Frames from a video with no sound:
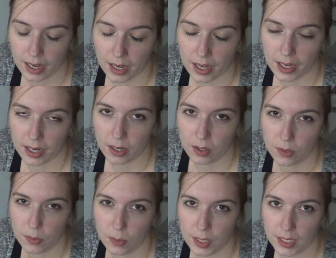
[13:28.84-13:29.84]
I
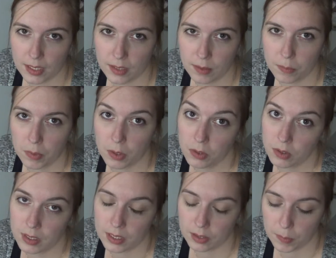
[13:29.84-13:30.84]
always,
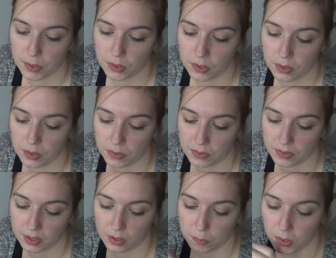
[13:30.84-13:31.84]
most
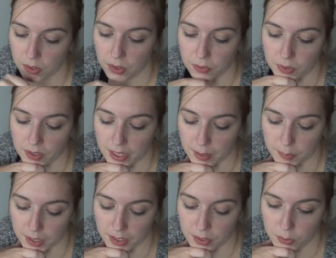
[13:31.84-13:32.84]
of the
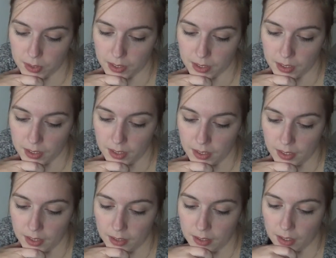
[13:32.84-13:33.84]
times I do a
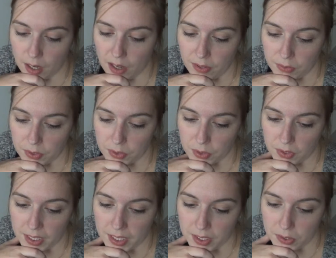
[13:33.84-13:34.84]
afterthought
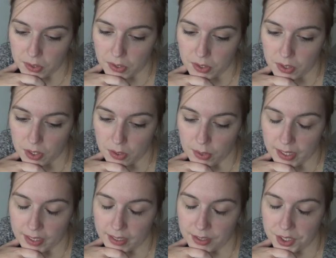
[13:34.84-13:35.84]
heel, so
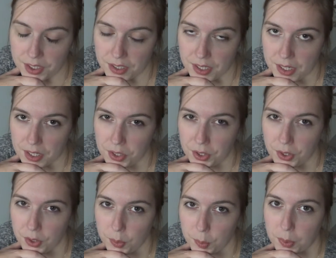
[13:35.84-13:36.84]
I can just knit a
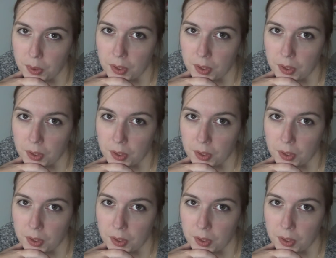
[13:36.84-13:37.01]
tube,